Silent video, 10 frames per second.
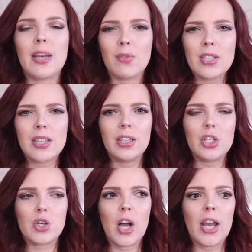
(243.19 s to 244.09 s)
I
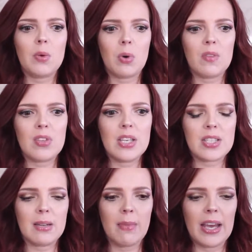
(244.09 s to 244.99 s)
recently tried one of
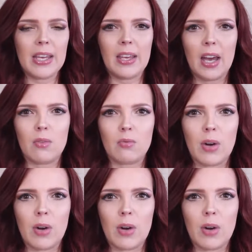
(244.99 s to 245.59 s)
these in my Get